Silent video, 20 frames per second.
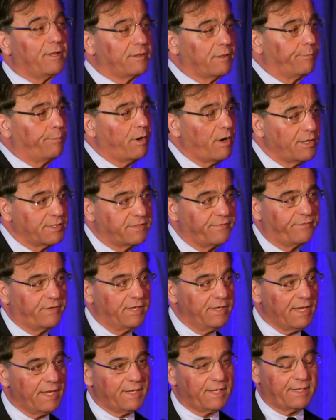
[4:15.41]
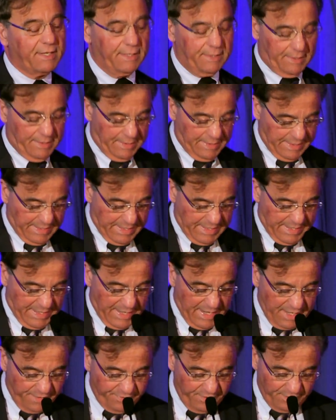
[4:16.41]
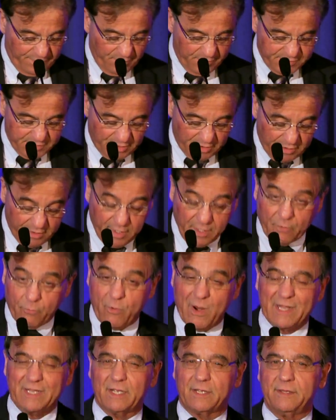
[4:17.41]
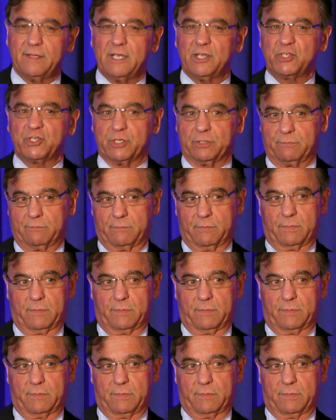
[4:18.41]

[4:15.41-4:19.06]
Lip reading: other parts of Connecticut, I think there's a clear recognition